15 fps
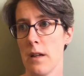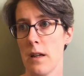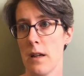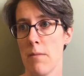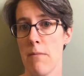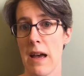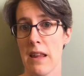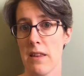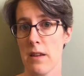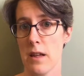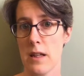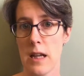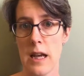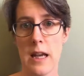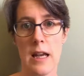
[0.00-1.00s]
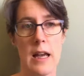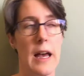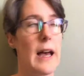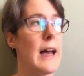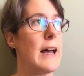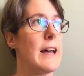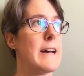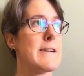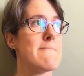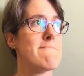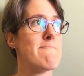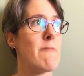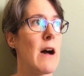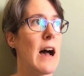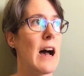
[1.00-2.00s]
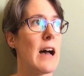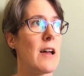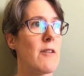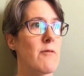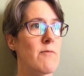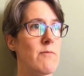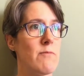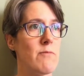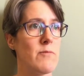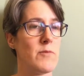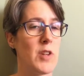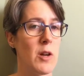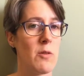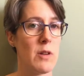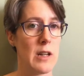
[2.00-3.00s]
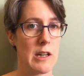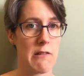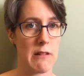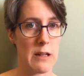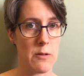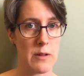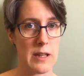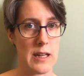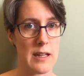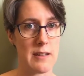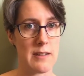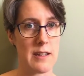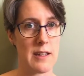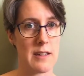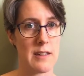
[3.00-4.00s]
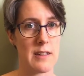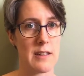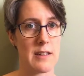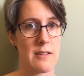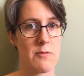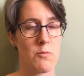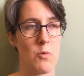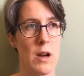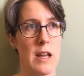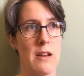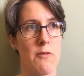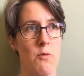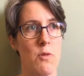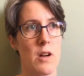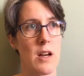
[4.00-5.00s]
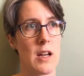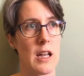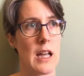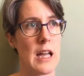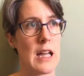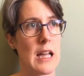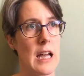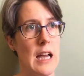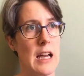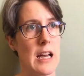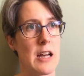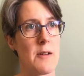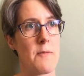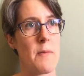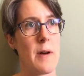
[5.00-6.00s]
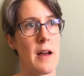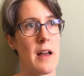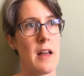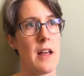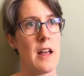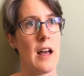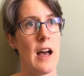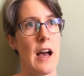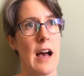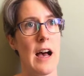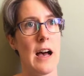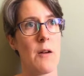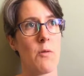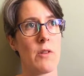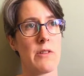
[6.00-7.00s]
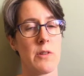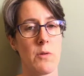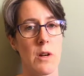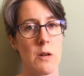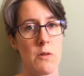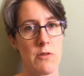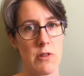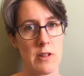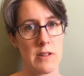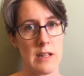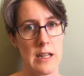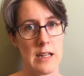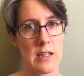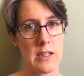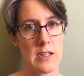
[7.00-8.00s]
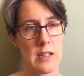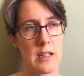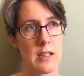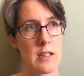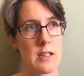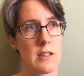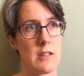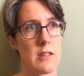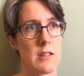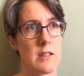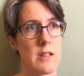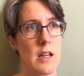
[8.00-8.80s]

method. I don't agree with this as a way of working. I want to work with translators